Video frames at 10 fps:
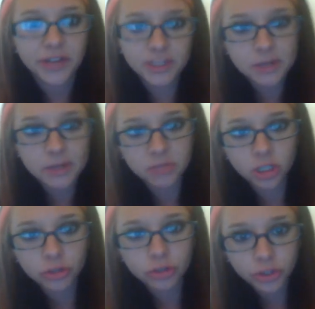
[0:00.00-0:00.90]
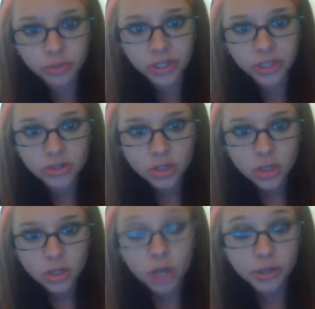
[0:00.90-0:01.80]
They expect me to go 2 weeks
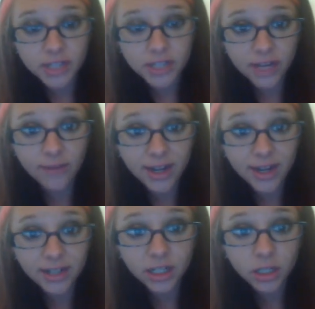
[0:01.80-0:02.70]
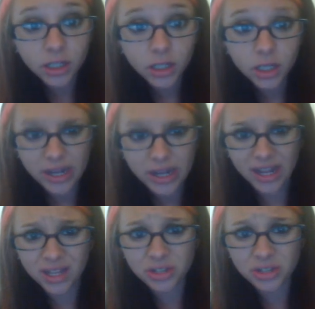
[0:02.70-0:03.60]
with 10 Vicodin
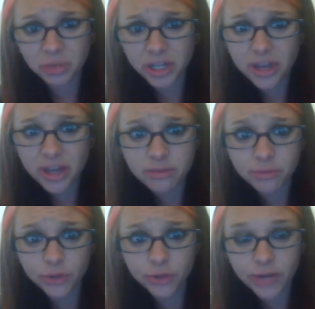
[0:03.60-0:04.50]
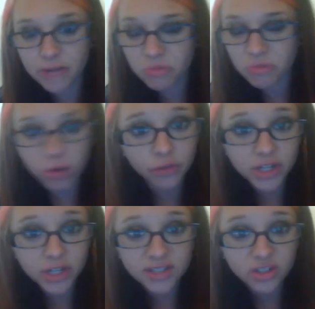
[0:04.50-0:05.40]
and 20 ibuprofen.
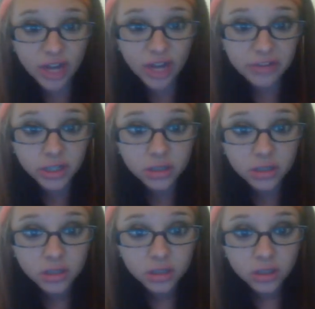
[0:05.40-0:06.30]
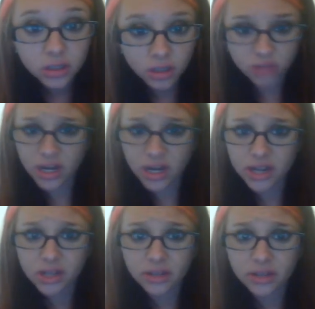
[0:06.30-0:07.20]
Ibuprofen doesn't do nothing.
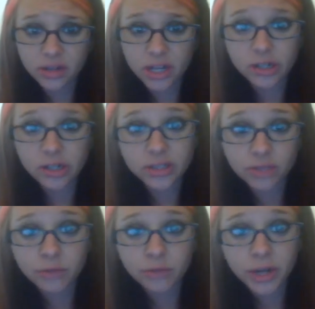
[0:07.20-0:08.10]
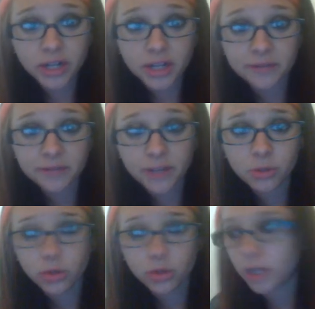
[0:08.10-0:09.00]
Okay? They're like, oh, this is for
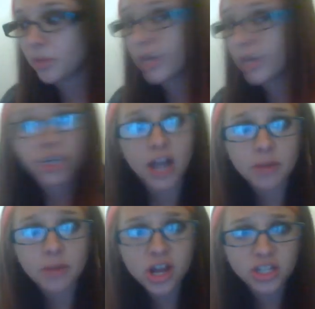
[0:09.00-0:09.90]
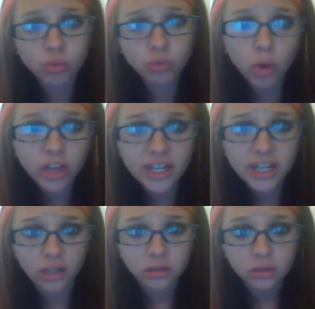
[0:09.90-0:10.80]
anti-inflammatory. I'm like, I'm not
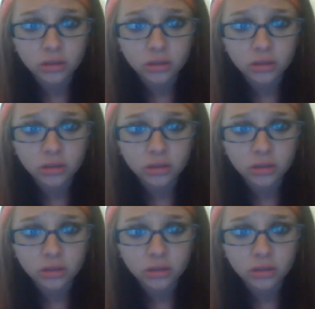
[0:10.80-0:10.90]
swollen.